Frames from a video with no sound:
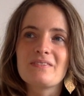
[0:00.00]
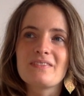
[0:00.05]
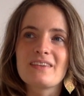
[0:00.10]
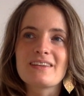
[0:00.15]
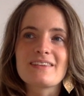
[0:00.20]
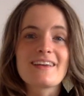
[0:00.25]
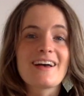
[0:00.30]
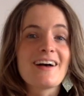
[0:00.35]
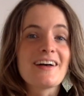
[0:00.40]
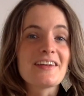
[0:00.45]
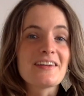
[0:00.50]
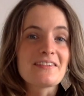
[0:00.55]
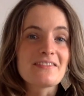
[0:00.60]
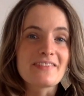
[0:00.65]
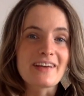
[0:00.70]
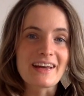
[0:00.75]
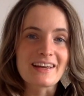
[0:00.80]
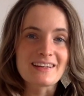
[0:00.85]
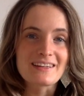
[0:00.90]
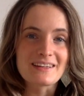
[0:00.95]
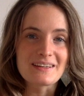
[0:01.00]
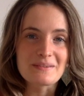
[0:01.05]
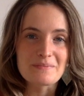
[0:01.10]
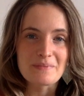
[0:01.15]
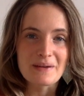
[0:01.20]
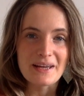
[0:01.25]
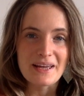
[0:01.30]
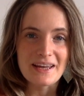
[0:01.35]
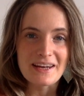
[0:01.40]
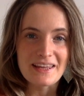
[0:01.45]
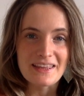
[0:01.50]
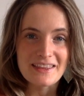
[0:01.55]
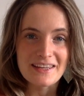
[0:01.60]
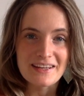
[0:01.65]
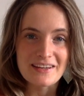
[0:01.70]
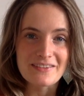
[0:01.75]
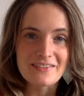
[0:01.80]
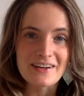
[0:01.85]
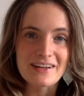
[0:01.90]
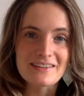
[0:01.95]
that's unaffected by
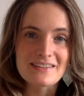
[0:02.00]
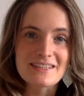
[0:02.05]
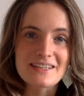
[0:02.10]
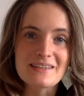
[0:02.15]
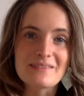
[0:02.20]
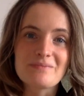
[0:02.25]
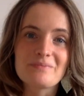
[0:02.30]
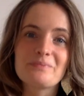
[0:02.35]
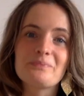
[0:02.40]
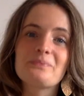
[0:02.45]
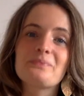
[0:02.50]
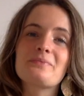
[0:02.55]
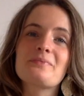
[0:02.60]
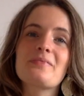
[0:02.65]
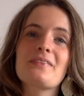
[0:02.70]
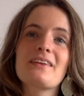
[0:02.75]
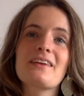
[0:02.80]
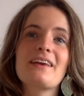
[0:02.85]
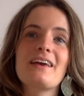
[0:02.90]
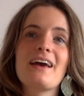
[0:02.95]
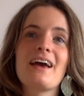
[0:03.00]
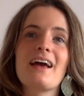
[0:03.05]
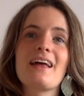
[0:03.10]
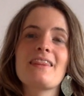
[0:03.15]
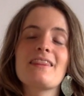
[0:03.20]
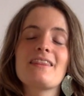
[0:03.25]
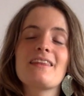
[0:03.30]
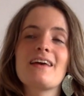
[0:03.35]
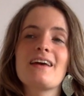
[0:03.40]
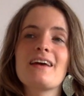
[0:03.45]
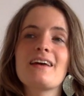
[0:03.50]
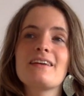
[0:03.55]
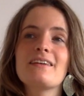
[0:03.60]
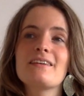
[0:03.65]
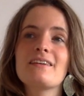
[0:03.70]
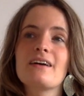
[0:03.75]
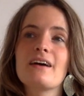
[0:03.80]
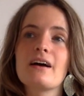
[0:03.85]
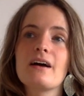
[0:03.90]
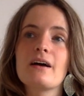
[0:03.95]
anything around it. And
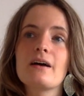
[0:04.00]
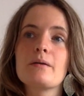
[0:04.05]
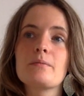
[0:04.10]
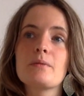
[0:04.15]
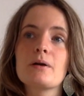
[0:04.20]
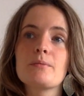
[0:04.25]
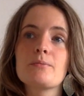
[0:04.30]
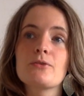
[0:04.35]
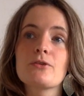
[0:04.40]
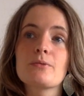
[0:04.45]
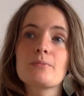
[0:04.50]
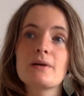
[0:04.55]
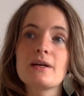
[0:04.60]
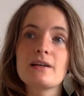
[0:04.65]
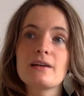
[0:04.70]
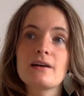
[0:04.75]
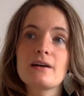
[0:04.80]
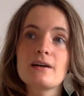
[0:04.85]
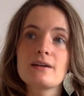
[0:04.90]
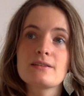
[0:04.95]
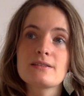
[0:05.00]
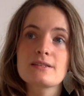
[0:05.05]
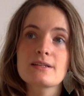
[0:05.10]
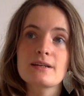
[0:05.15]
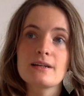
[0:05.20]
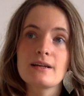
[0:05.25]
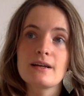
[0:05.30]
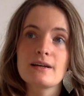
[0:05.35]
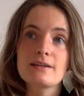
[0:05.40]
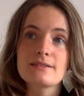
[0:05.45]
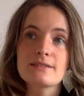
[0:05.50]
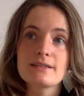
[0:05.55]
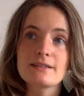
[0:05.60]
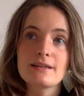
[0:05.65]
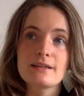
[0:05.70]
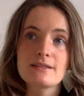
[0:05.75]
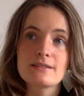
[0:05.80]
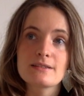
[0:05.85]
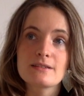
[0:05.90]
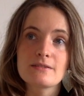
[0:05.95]
then I'm doing my last class in
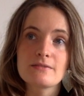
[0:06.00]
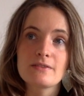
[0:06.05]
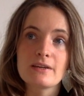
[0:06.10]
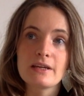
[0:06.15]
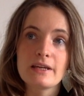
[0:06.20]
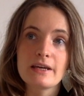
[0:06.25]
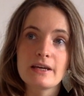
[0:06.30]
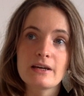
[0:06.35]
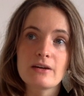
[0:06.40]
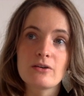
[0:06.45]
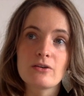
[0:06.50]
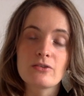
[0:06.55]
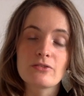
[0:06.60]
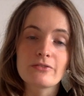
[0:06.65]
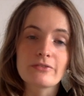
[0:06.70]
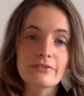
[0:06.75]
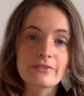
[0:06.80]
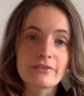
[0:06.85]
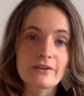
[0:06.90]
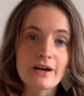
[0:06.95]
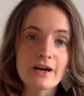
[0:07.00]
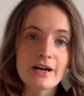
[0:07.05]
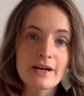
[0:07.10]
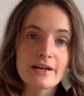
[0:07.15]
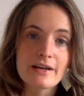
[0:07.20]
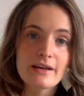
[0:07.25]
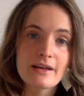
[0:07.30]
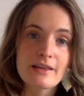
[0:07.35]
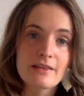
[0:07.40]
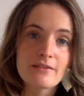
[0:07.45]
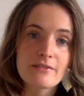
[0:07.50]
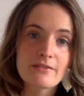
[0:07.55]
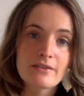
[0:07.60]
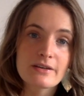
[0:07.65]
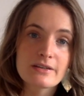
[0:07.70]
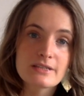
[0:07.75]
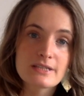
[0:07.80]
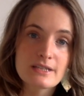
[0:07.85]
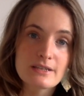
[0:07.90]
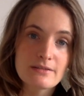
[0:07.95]
London of the year on Friday the
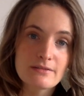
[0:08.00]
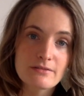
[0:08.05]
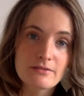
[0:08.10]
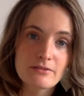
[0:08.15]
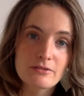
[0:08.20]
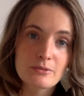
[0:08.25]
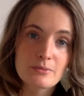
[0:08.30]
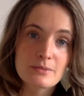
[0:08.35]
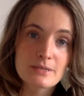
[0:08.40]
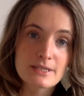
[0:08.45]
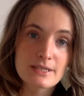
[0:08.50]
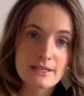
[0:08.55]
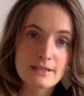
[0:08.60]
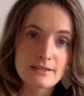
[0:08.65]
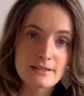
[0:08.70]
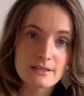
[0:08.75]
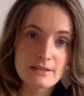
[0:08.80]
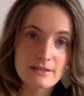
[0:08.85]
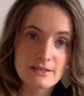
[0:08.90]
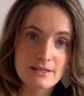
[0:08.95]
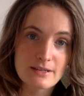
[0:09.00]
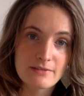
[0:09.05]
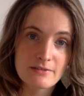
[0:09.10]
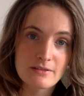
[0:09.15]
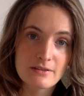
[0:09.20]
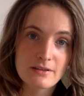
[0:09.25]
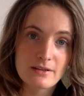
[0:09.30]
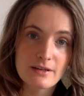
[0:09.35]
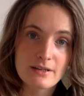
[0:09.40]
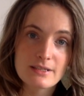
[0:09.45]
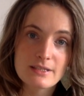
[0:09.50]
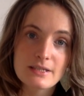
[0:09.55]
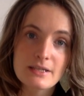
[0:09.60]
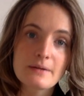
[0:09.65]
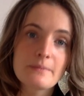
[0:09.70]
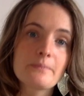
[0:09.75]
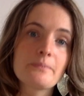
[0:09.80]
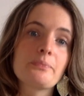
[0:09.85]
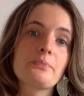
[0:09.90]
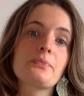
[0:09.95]
13th from 6 till 7:30.
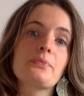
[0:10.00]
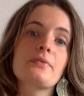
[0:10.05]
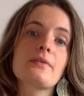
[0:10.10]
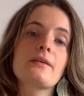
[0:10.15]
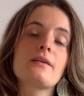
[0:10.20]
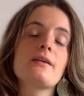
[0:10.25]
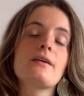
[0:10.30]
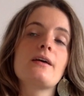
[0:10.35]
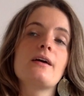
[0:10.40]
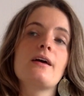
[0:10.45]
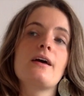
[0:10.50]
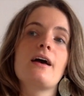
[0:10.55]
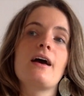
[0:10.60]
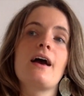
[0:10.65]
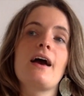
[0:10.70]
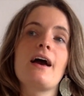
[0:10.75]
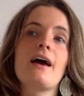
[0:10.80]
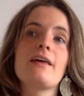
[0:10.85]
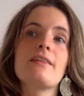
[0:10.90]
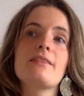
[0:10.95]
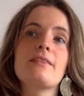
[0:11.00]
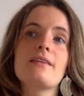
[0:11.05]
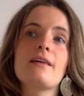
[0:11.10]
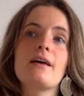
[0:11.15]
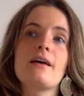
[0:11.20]
And